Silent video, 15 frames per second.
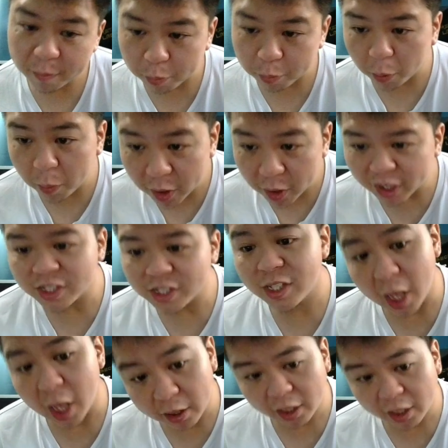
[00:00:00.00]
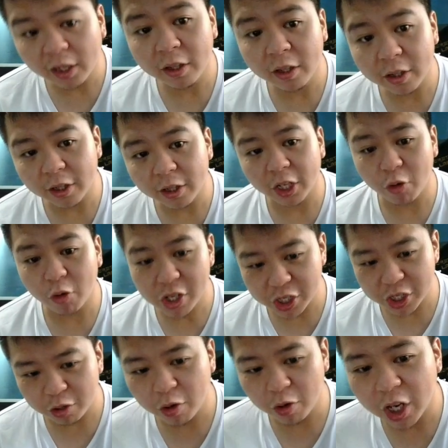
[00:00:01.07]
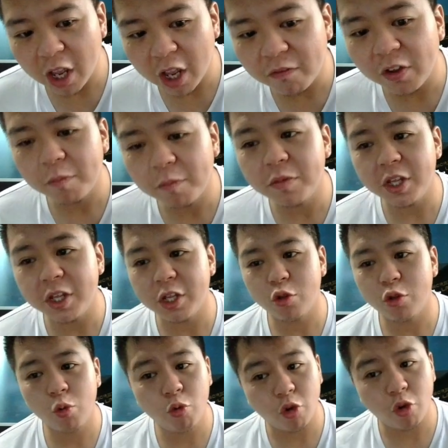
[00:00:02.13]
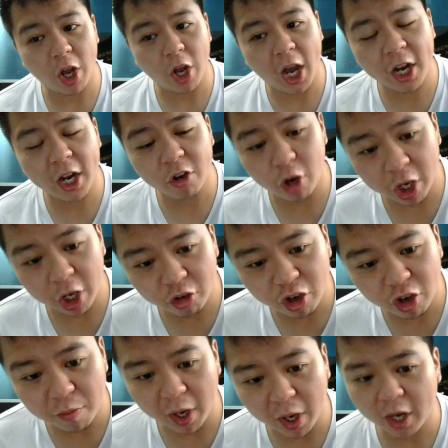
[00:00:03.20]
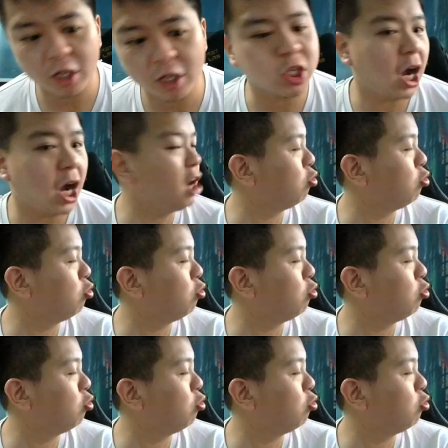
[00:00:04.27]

probably the starter, the grade 0 gave him the 2 other Dragontree markers. I